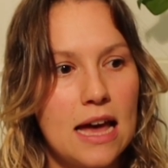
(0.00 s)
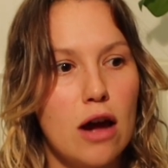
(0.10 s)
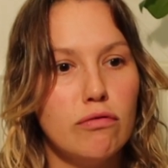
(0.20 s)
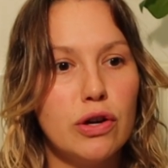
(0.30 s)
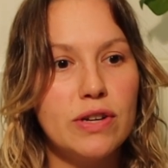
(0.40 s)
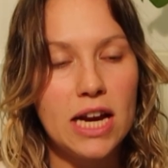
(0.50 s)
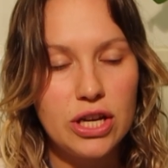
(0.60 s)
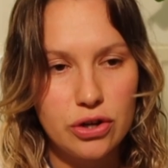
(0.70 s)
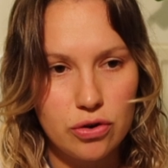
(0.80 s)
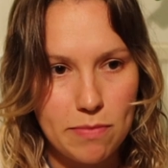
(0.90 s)
a
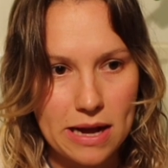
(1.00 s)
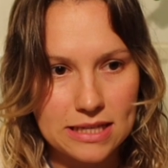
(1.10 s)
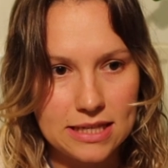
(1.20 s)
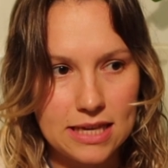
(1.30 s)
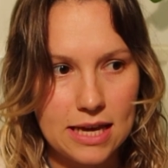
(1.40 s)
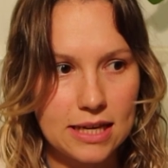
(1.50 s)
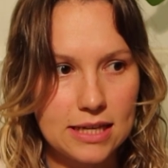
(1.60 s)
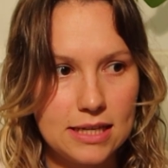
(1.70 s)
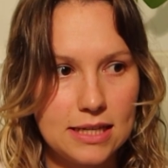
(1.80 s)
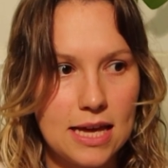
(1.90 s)
rotational band 6,
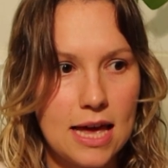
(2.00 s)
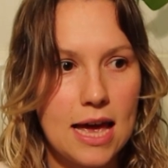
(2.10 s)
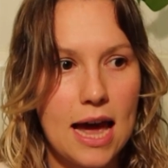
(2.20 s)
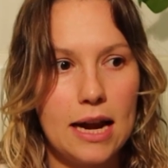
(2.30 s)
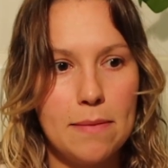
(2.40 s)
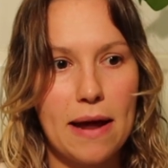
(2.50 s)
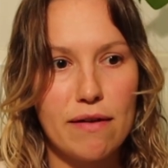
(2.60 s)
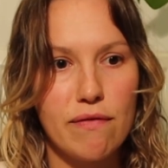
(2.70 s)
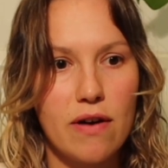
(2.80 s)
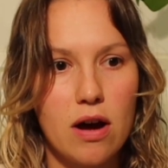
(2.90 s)
and a
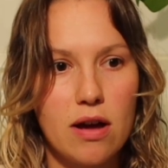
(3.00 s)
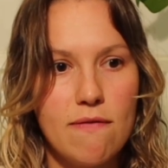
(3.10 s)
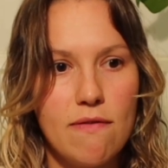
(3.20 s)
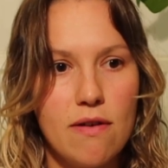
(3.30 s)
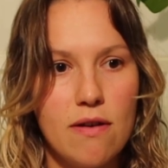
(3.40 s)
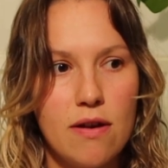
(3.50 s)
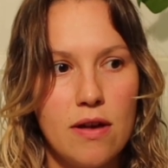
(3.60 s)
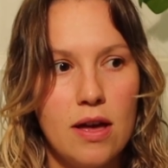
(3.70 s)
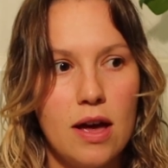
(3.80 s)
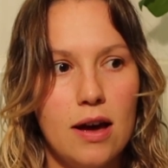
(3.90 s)
band 5.
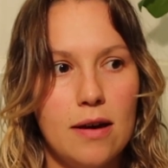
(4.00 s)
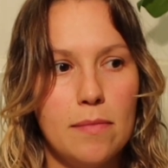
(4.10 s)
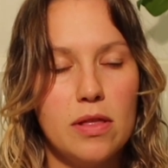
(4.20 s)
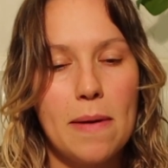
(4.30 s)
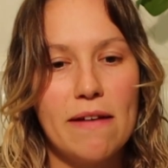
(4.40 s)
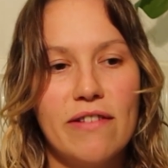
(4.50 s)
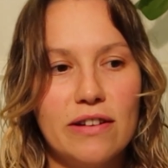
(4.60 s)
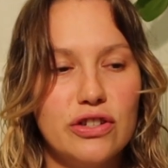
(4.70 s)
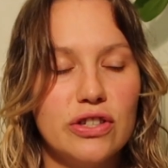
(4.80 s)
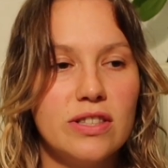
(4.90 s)
The band
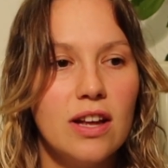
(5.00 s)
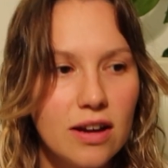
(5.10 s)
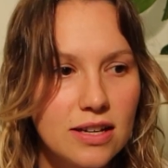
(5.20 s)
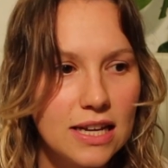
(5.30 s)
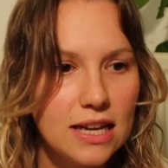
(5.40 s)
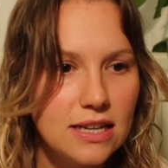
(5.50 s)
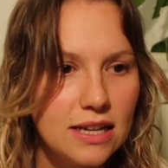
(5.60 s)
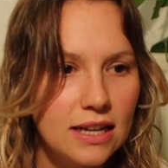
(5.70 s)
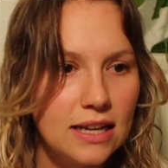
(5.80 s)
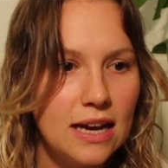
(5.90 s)
5's just started,
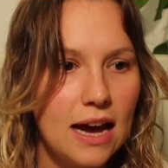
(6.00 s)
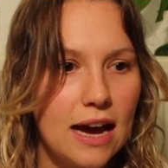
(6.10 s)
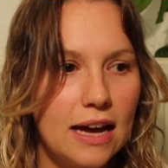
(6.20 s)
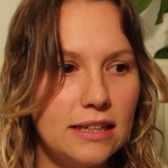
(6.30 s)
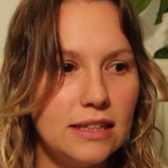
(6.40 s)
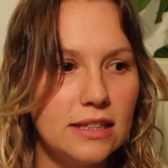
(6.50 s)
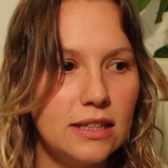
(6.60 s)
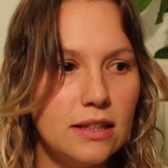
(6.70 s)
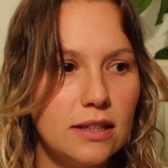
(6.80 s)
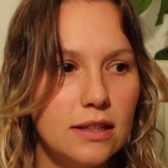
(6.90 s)
and
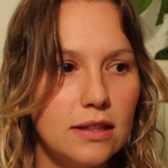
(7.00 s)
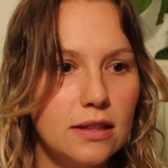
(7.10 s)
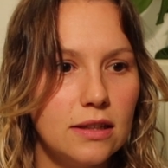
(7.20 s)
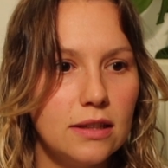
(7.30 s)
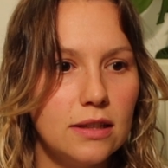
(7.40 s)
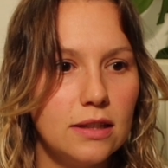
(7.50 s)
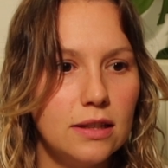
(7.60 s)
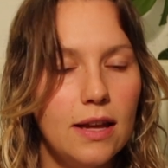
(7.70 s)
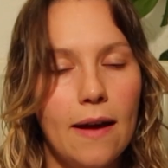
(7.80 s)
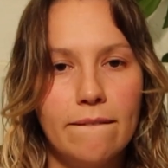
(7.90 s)

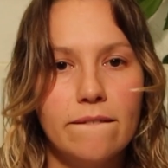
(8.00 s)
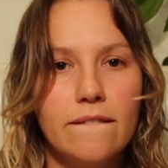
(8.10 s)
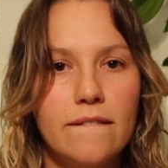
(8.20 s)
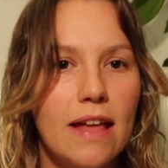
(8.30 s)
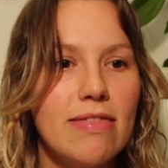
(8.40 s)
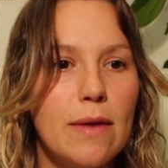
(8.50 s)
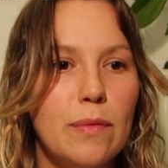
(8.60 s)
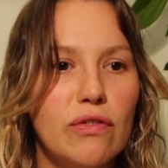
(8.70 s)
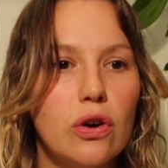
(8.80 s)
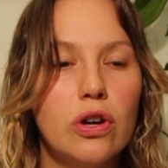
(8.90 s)
yeah. And then
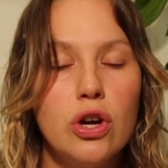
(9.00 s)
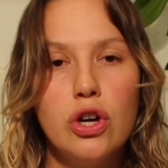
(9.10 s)
we've got